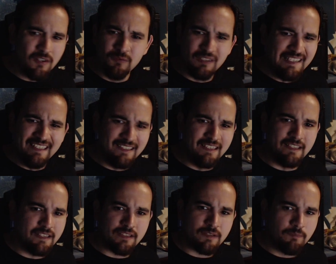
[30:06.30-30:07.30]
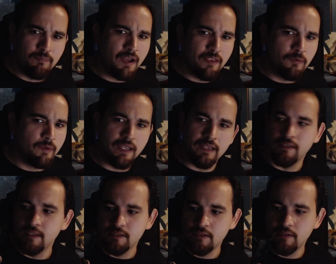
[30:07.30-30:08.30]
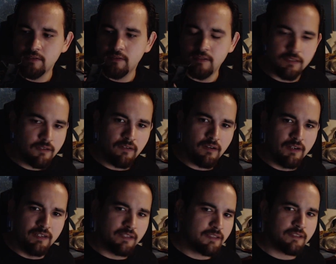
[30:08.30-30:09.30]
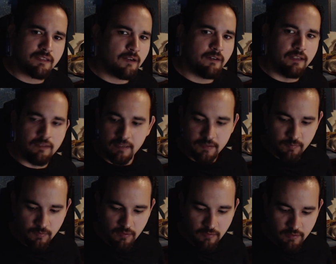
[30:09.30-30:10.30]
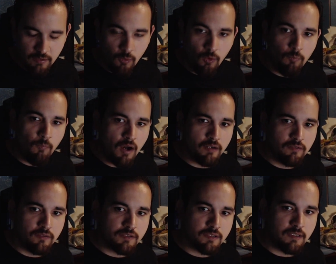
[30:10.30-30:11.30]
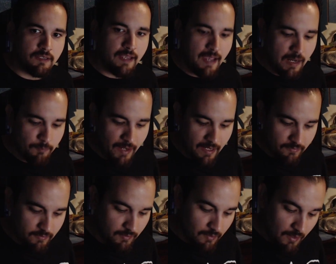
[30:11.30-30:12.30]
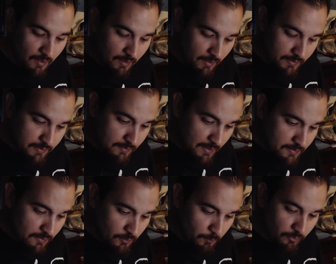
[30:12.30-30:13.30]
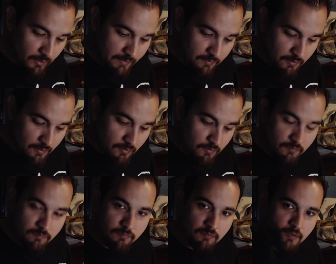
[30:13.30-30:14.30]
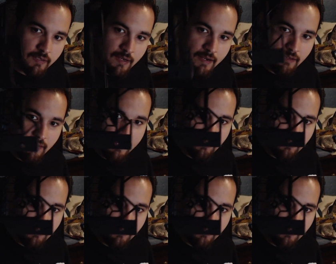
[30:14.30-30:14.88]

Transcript: need these, by the way. These are unnecessary. These were the old models that they had back then. It's a nice little plate, though. I kind of like the